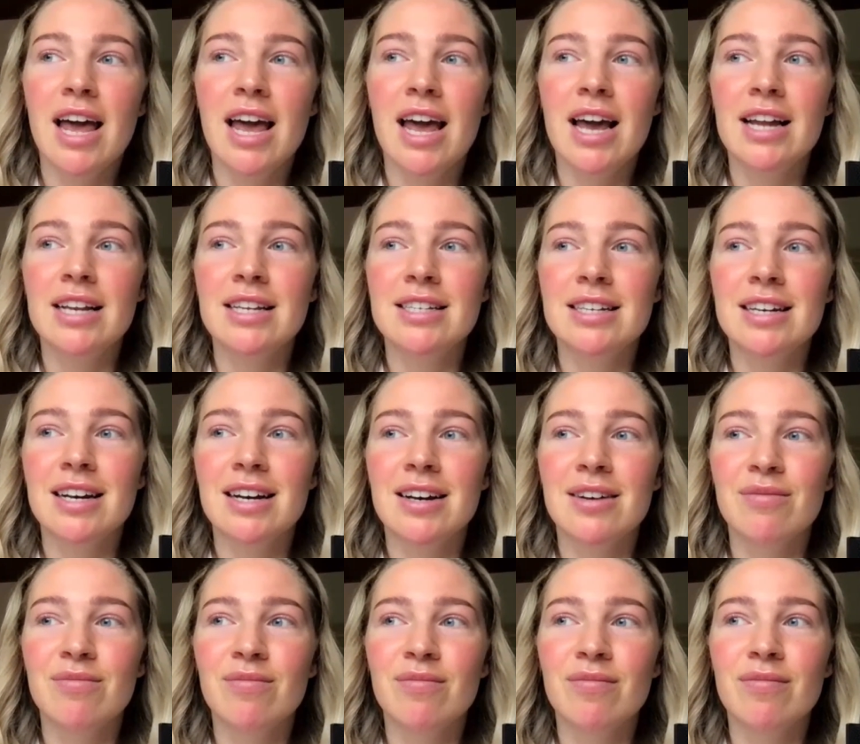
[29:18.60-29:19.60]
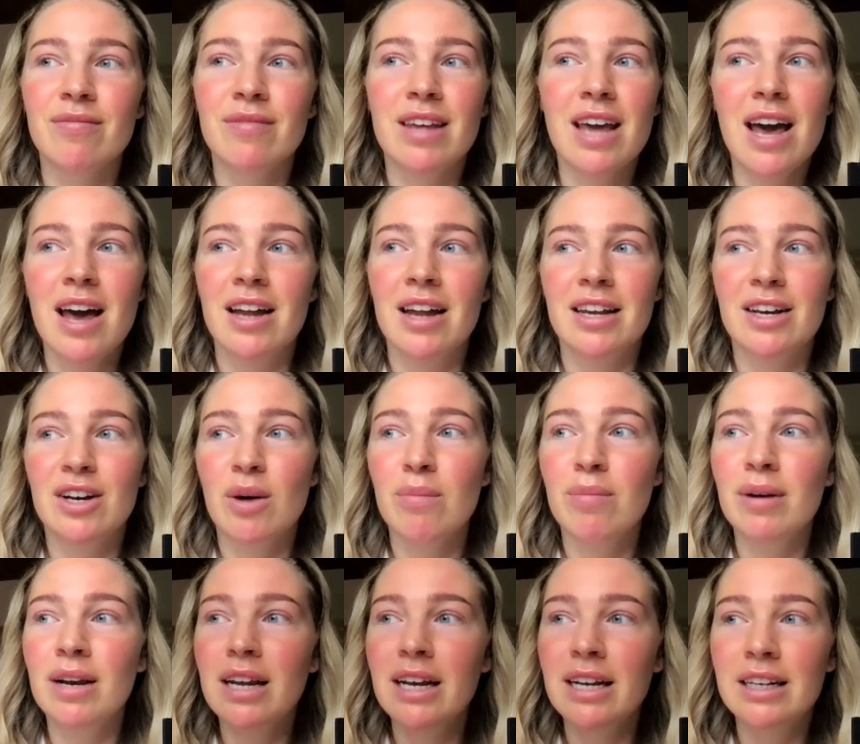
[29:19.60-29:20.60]
And um, yeah, and he
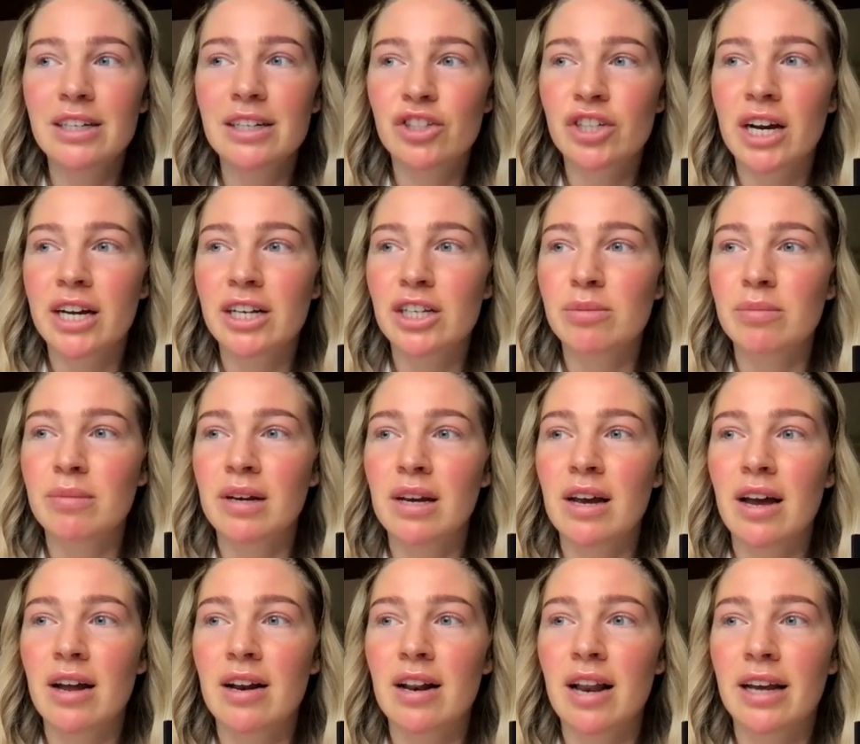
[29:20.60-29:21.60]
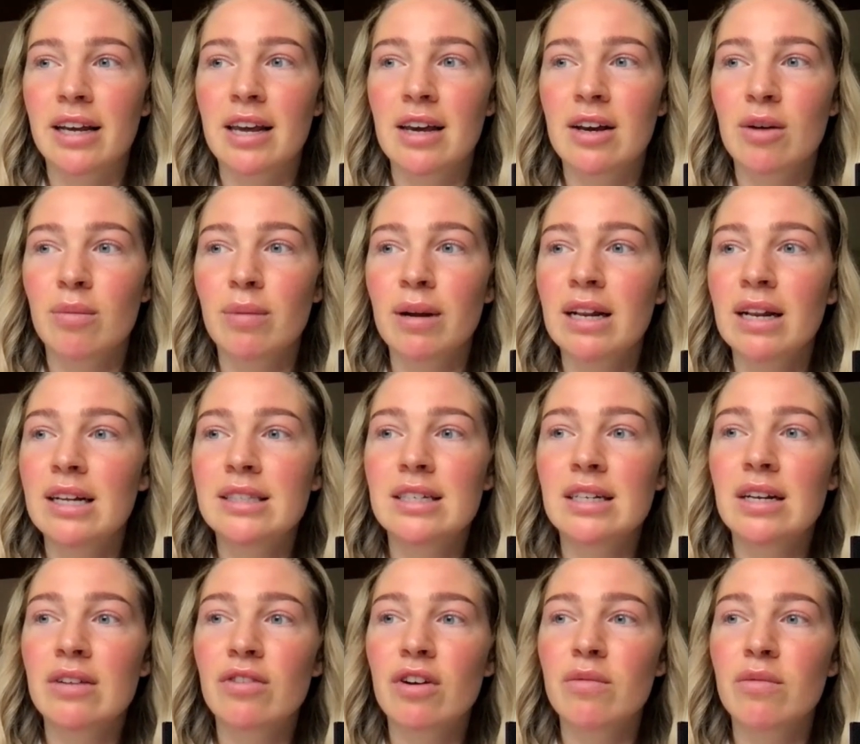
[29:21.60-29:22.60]
completely changed me. Like he completely
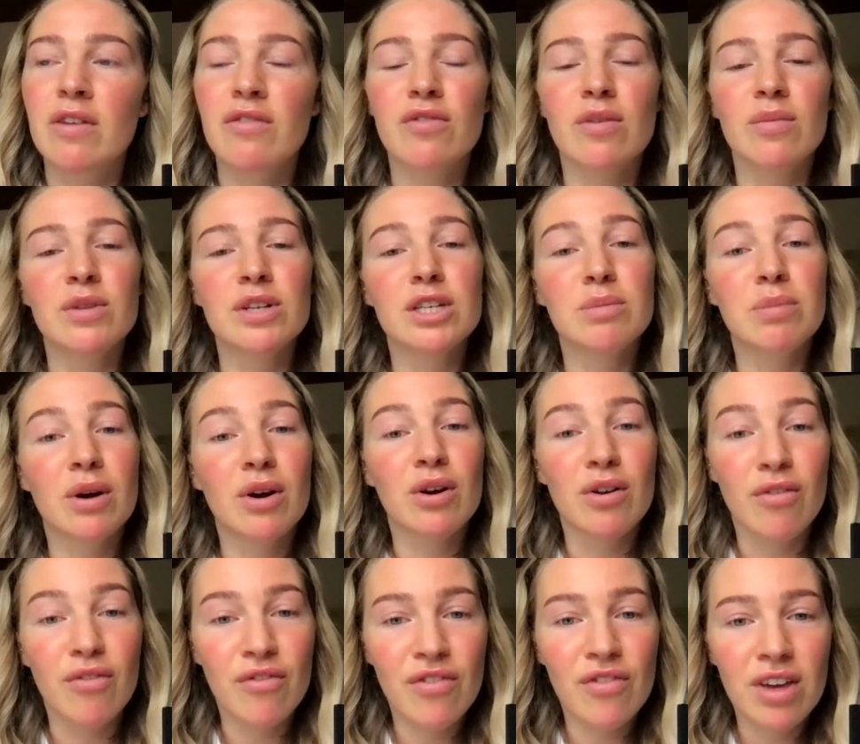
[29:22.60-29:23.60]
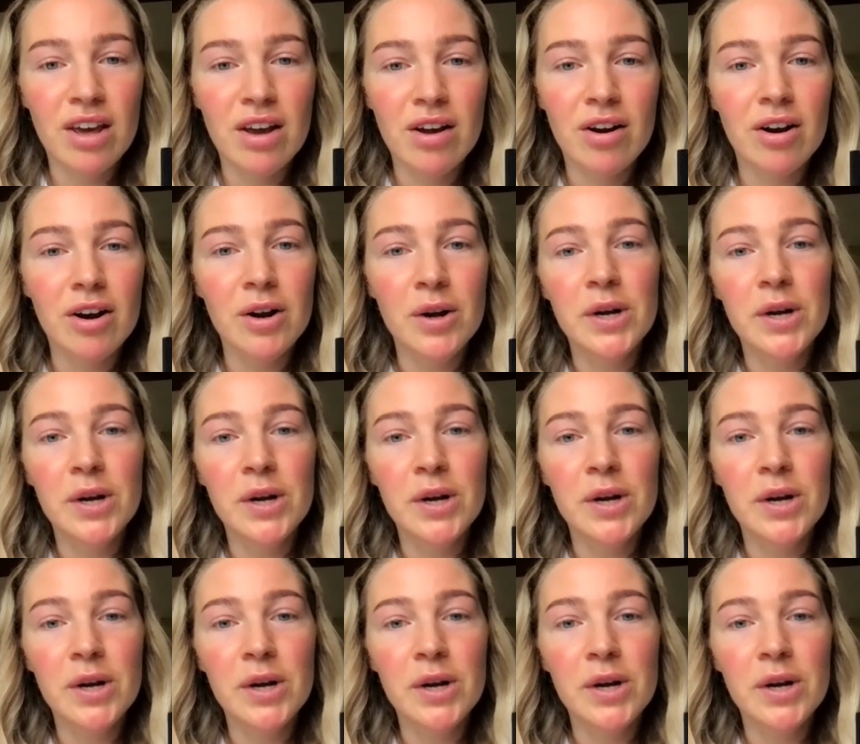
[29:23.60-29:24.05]
delivered me from the spirit of fear.